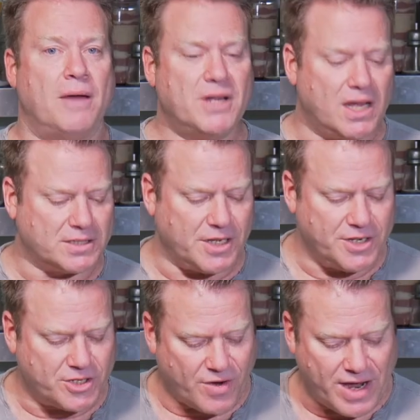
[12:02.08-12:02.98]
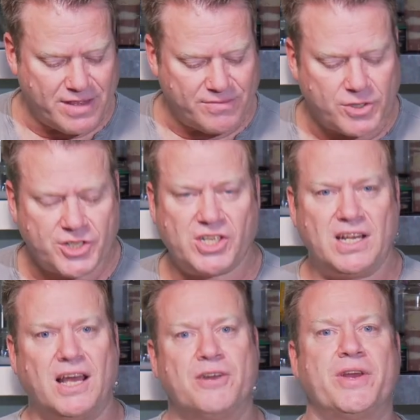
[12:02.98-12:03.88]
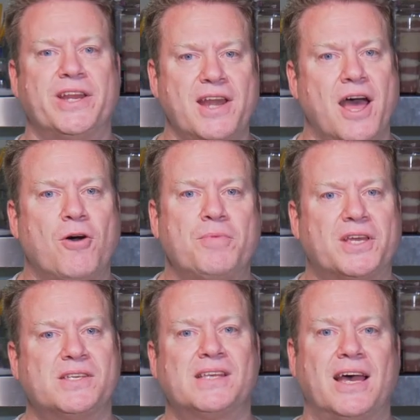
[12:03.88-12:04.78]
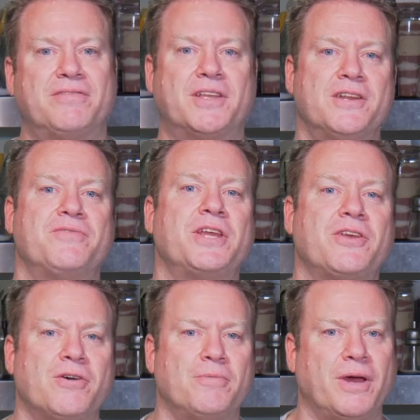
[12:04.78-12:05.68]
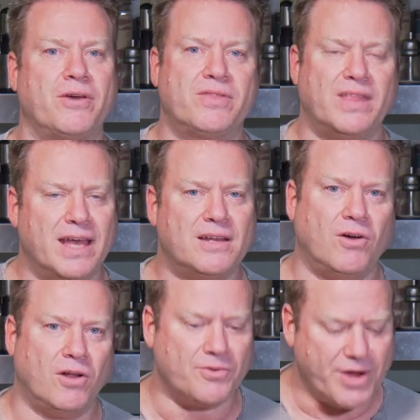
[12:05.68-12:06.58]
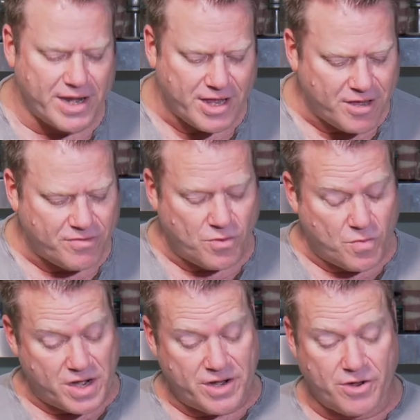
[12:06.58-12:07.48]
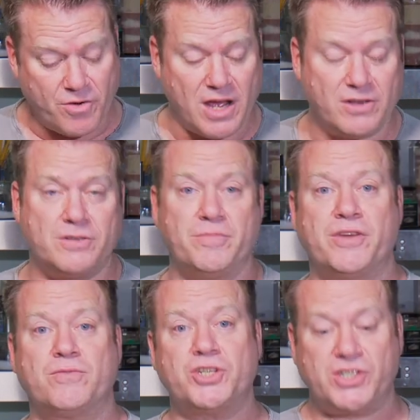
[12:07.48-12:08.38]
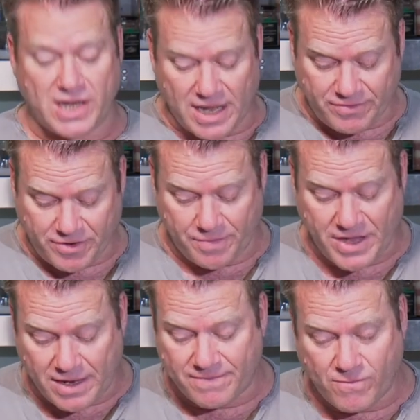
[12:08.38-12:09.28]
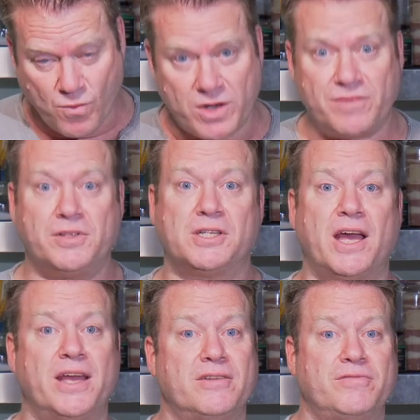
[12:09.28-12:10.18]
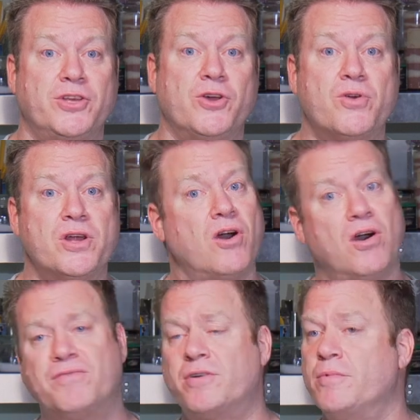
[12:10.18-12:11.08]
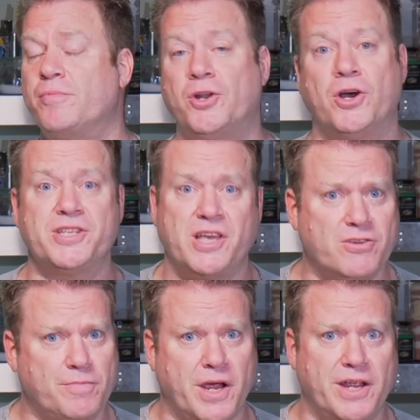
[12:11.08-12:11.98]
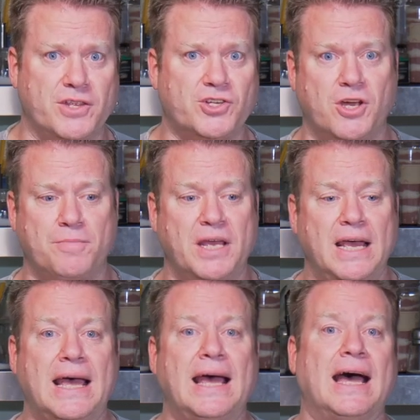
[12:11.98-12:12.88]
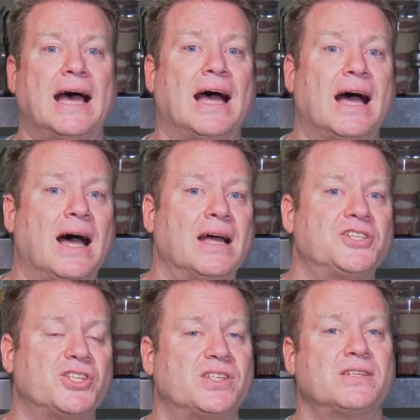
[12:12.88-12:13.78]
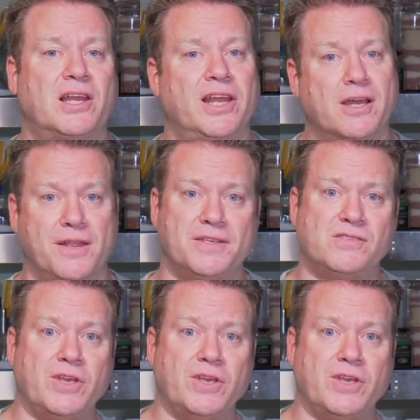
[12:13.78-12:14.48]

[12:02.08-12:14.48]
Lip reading: I'm not gonna try the Wurstsalat right now because I've done a video about that already. If you want to know how to make Wurstsalat from that wonderful kind of Leona or from a Bologna you buy in the shop, just click on this